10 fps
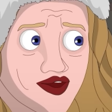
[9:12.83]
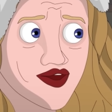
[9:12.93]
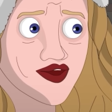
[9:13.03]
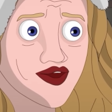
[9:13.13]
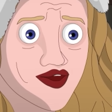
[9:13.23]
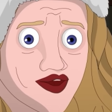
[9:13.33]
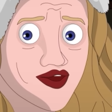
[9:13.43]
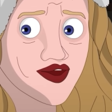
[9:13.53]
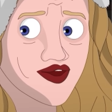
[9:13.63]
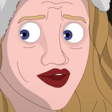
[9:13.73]
when I heard a
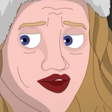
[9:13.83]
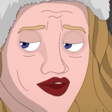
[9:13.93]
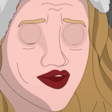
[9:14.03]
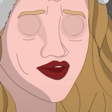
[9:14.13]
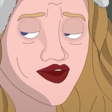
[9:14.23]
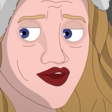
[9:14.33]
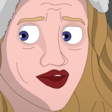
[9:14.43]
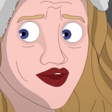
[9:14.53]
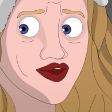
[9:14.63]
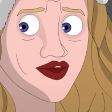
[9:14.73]
clanking sound
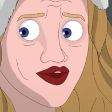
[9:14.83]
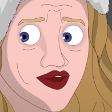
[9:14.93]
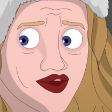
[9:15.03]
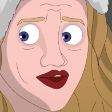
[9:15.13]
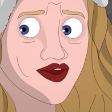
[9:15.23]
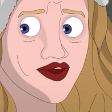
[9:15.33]
behind me.